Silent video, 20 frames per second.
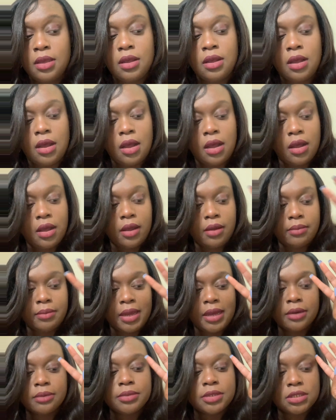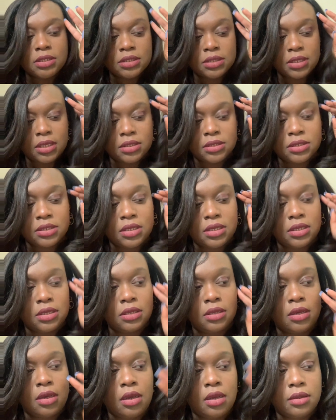I'll be
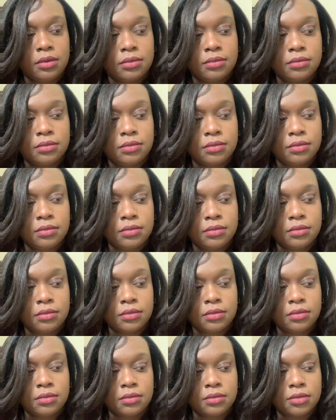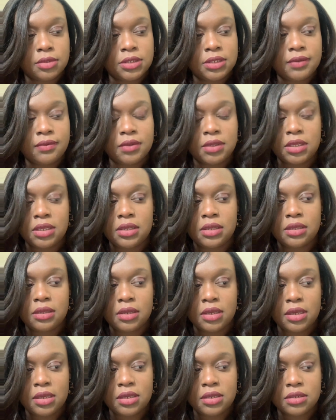discussing Stephen King
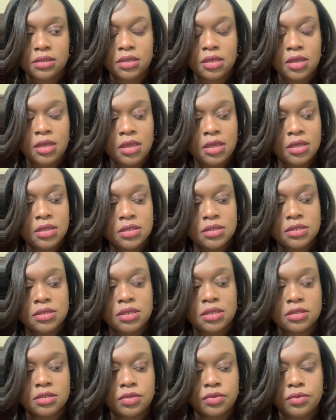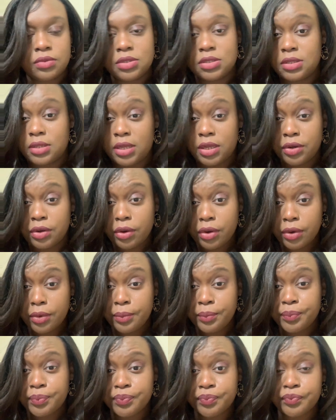and C.S. Lewis later.
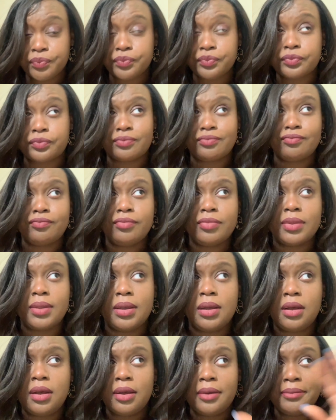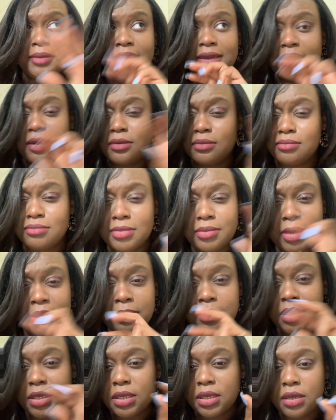And I'll
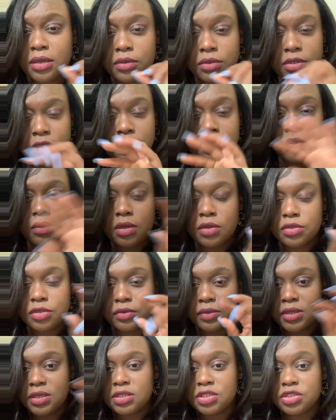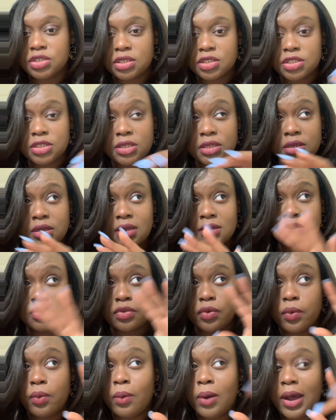also in conjunction as to
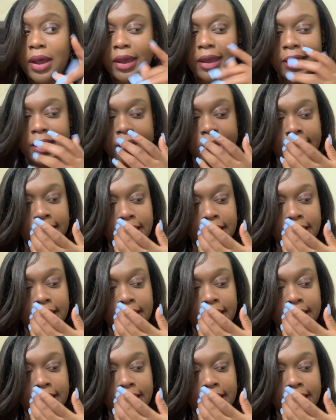why,